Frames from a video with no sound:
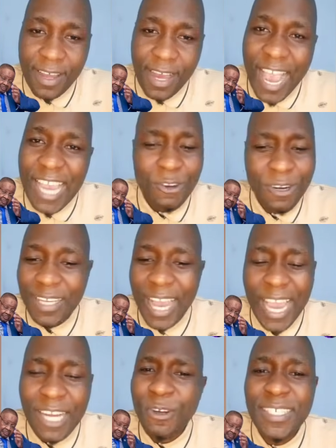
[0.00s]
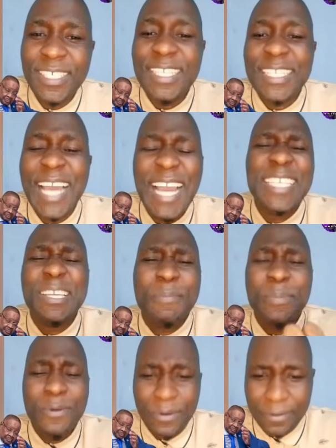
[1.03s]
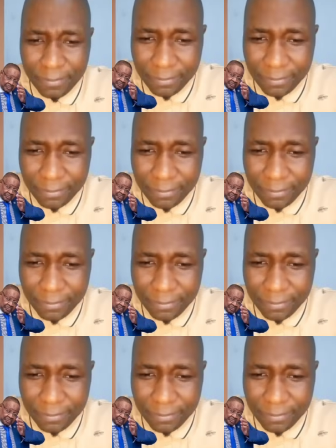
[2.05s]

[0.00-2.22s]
I don't see tangible.